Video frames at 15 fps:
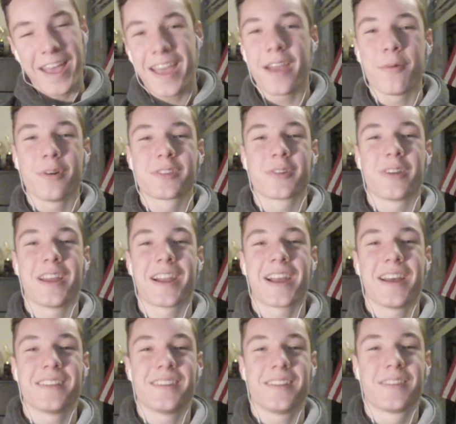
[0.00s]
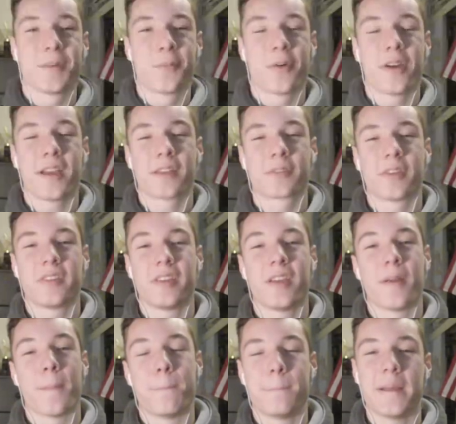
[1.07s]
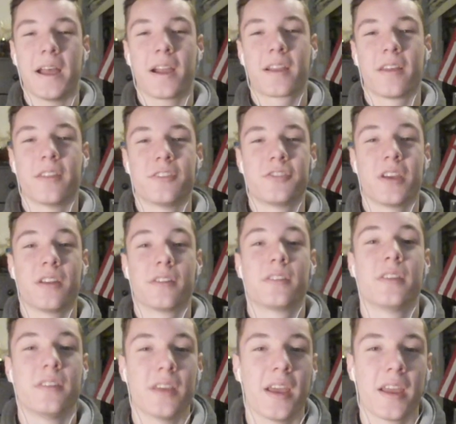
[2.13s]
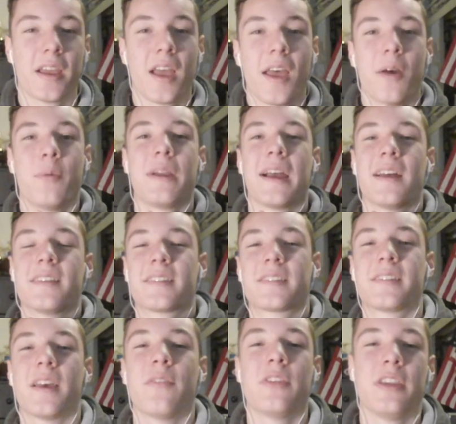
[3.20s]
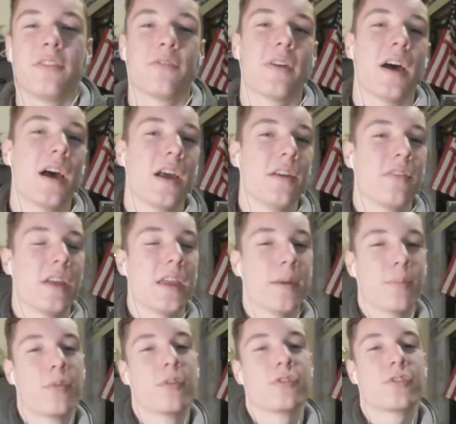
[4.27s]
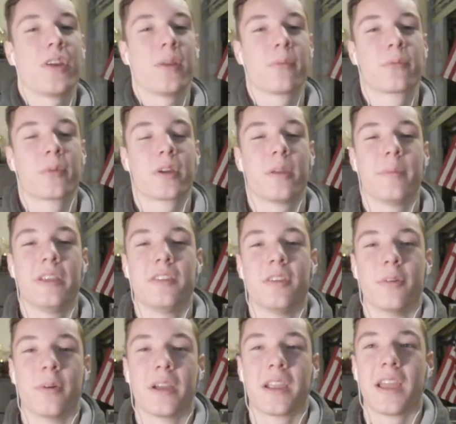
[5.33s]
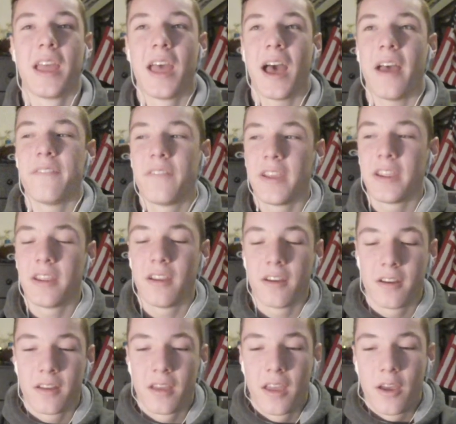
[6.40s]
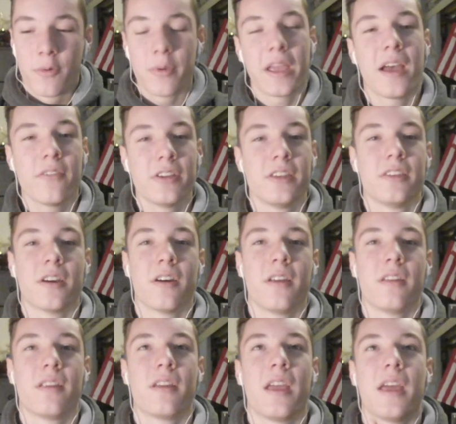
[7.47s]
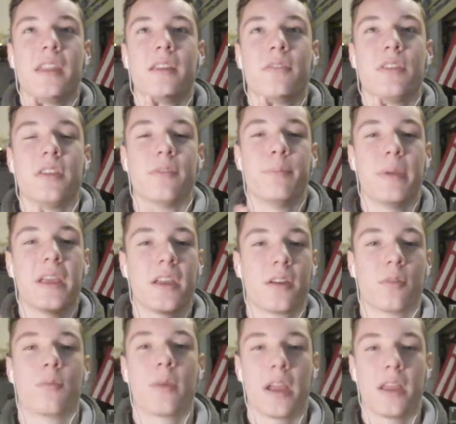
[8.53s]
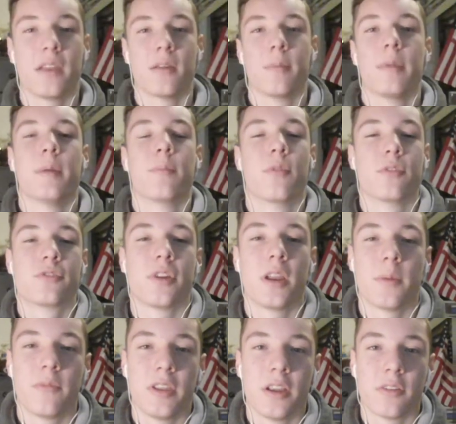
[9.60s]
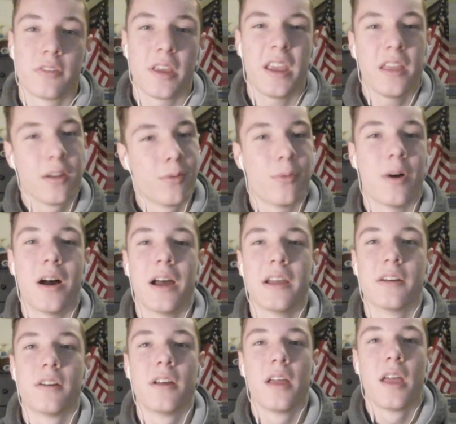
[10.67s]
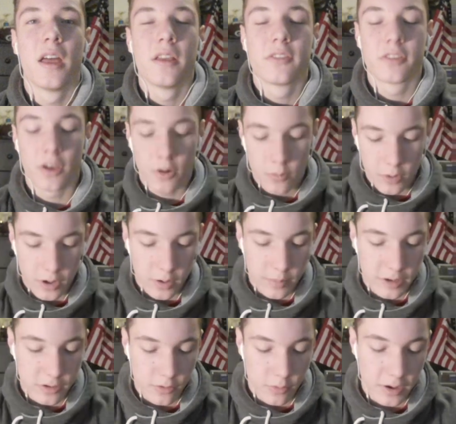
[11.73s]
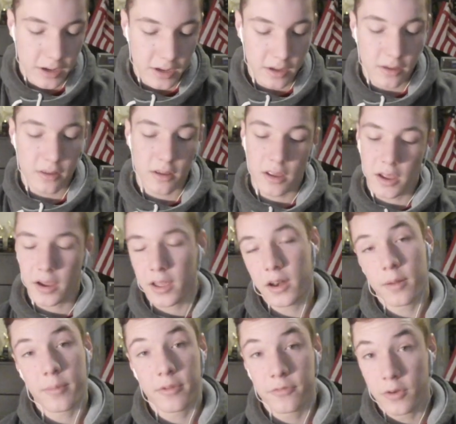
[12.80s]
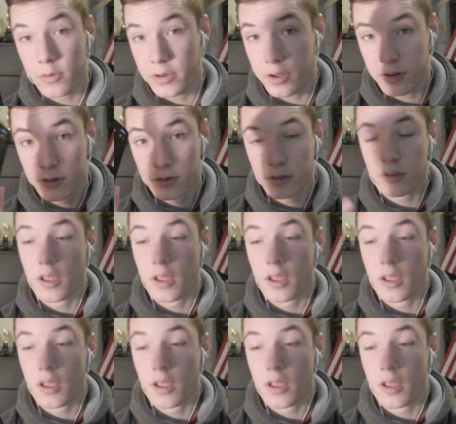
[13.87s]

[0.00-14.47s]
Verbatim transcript: Hey, what's going on guys? It's your boy XYZ here, back on the channel. Today we got 75 import trade-ups we're going to be doing. I figured we haven't done any of these big random import trade-up videos in a while, so we're going to be doing, I got it on my phone here,